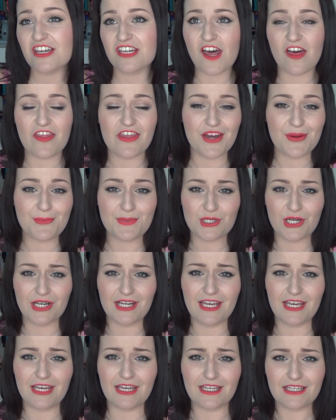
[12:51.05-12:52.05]
Not that I'm
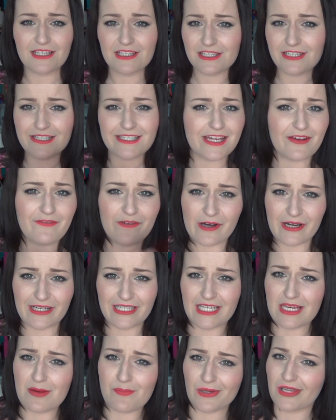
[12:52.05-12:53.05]
trying to include
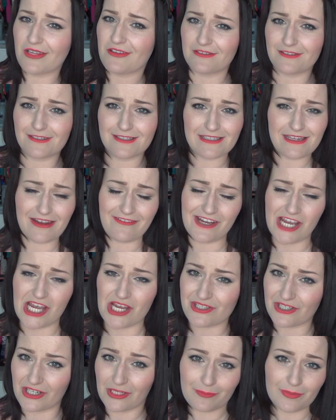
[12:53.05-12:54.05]
everyone in a blonde
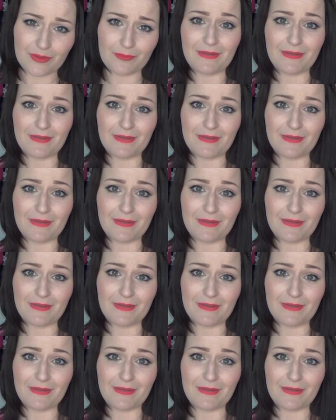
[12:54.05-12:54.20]
stereotype,